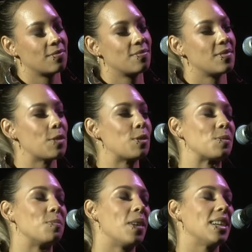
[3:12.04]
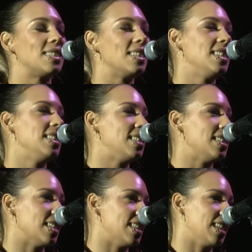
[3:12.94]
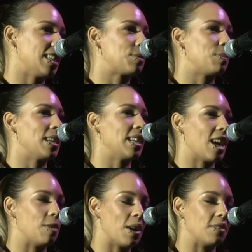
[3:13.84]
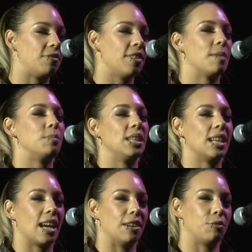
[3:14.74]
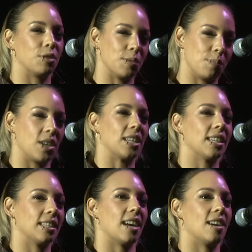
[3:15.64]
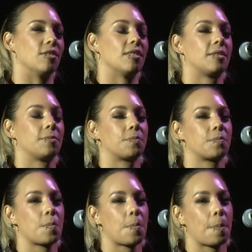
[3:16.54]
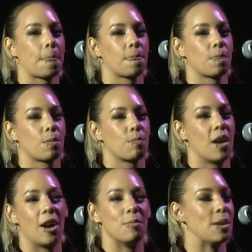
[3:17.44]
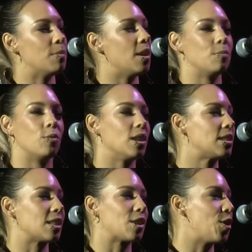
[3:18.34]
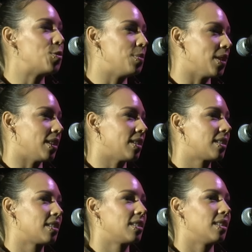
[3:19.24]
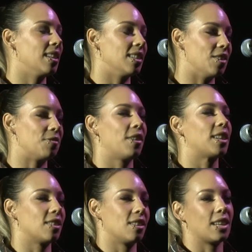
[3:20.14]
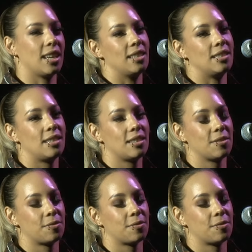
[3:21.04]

That was much easier than explaining how my family life was breaking down, how my mom wasn't coping, and it affected our kids.